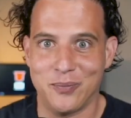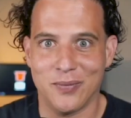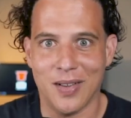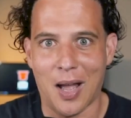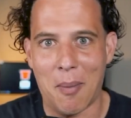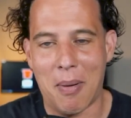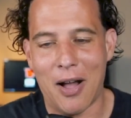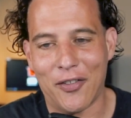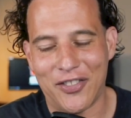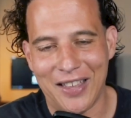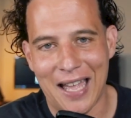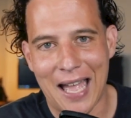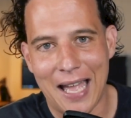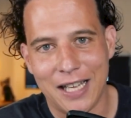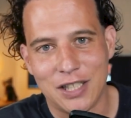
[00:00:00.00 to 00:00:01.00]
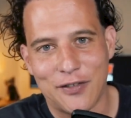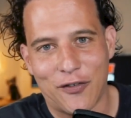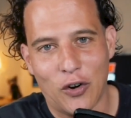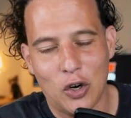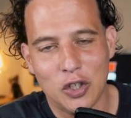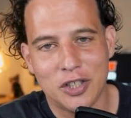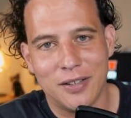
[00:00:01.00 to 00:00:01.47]
about the eggs.
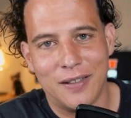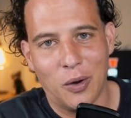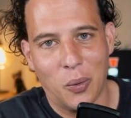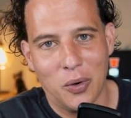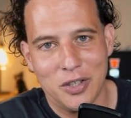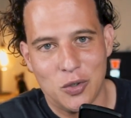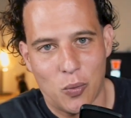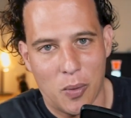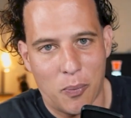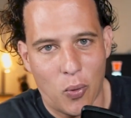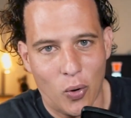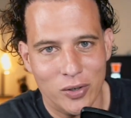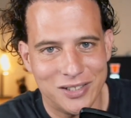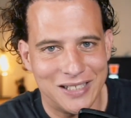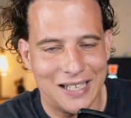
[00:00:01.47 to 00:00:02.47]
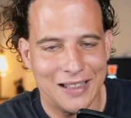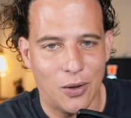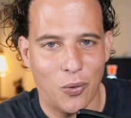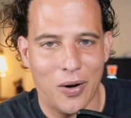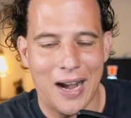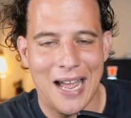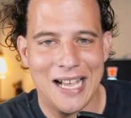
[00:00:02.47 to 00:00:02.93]
First, there was reports that there
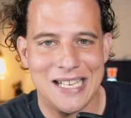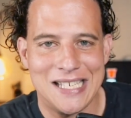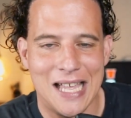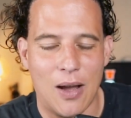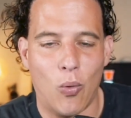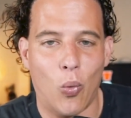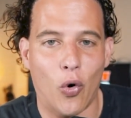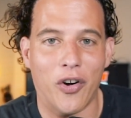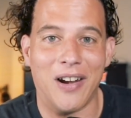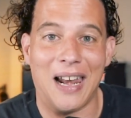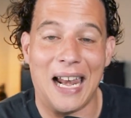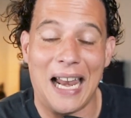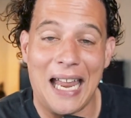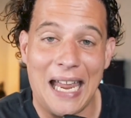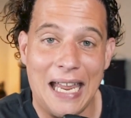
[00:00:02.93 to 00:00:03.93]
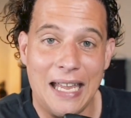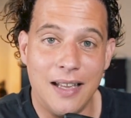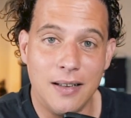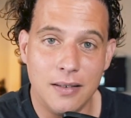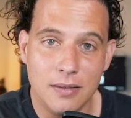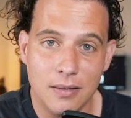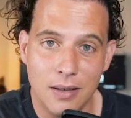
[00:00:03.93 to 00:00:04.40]
were eggs that weren't
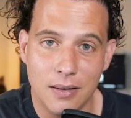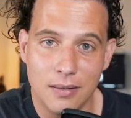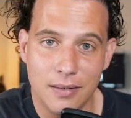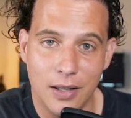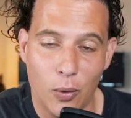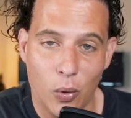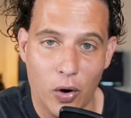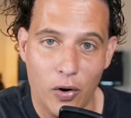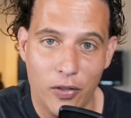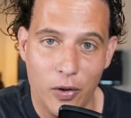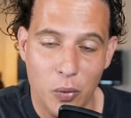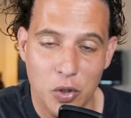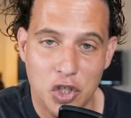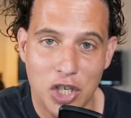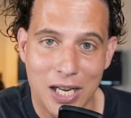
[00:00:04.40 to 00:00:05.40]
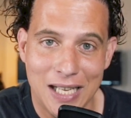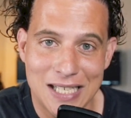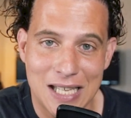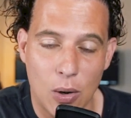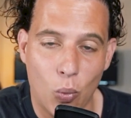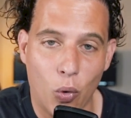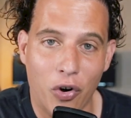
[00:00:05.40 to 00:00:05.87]
laying. There were
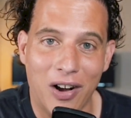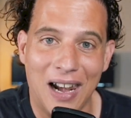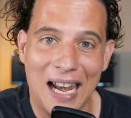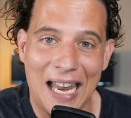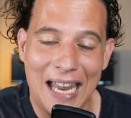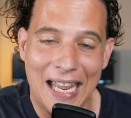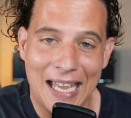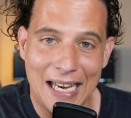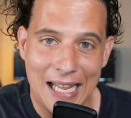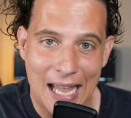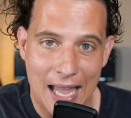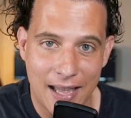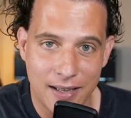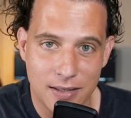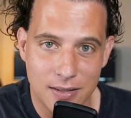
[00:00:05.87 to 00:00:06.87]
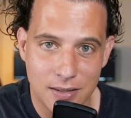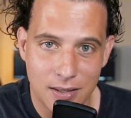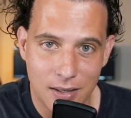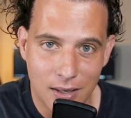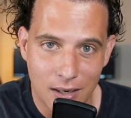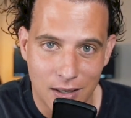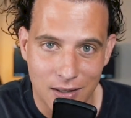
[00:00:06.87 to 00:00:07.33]
chickens that weren't laying any eggs.
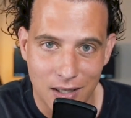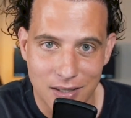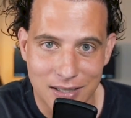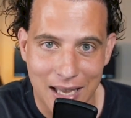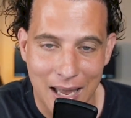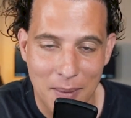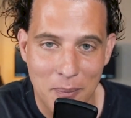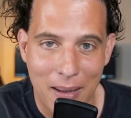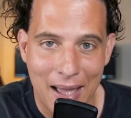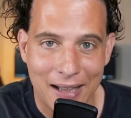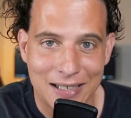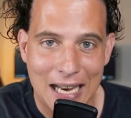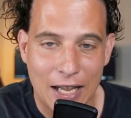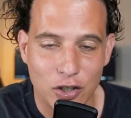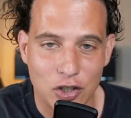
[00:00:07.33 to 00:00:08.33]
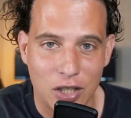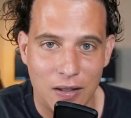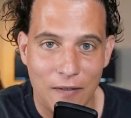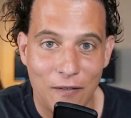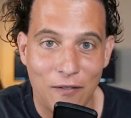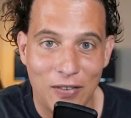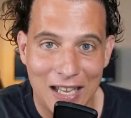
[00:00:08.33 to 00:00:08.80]
This came back down to
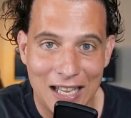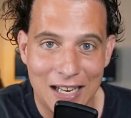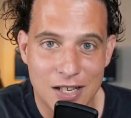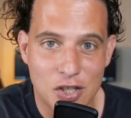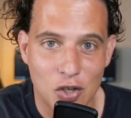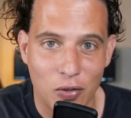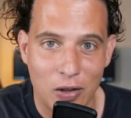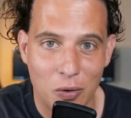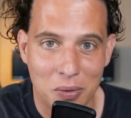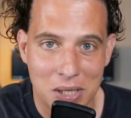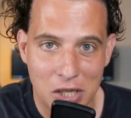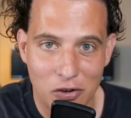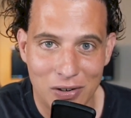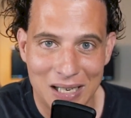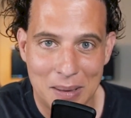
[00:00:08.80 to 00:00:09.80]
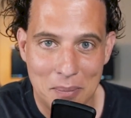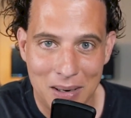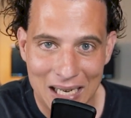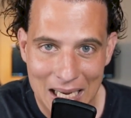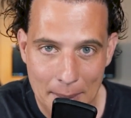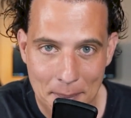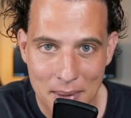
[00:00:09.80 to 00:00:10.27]
the feed, so they were literally
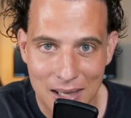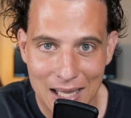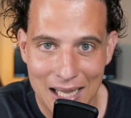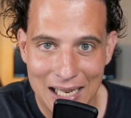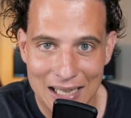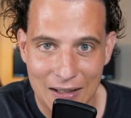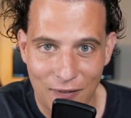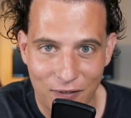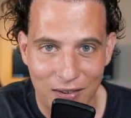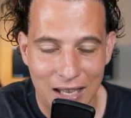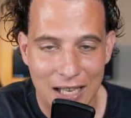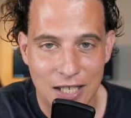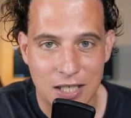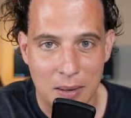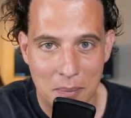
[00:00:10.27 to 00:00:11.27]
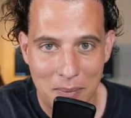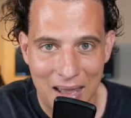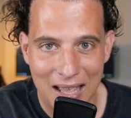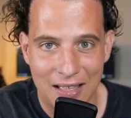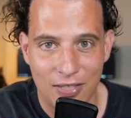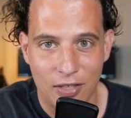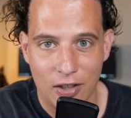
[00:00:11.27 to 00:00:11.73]
manipulating the feed to
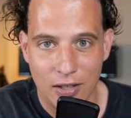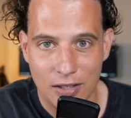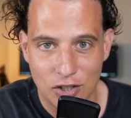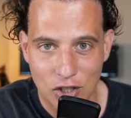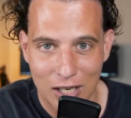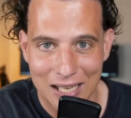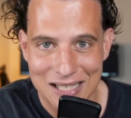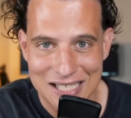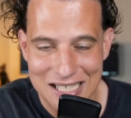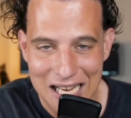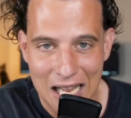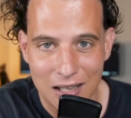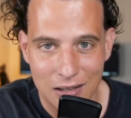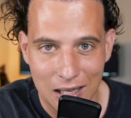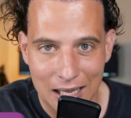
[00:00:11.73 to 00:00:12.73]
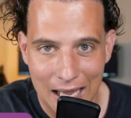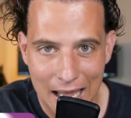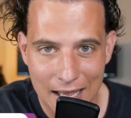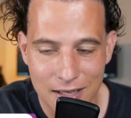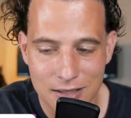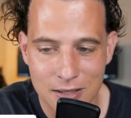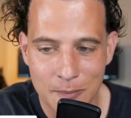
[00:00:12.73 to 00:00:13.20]
make the chickens not lay
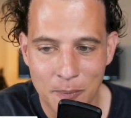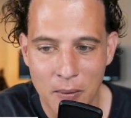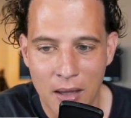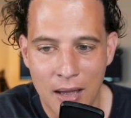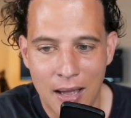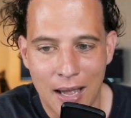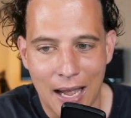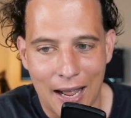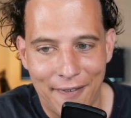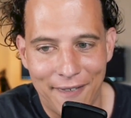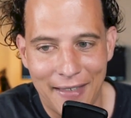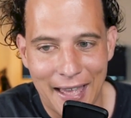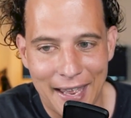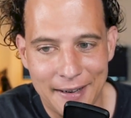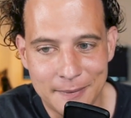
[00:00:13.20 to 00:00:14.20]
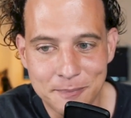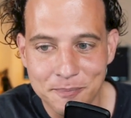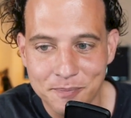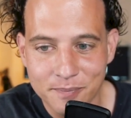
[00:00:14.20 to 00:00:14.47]
eggs. And then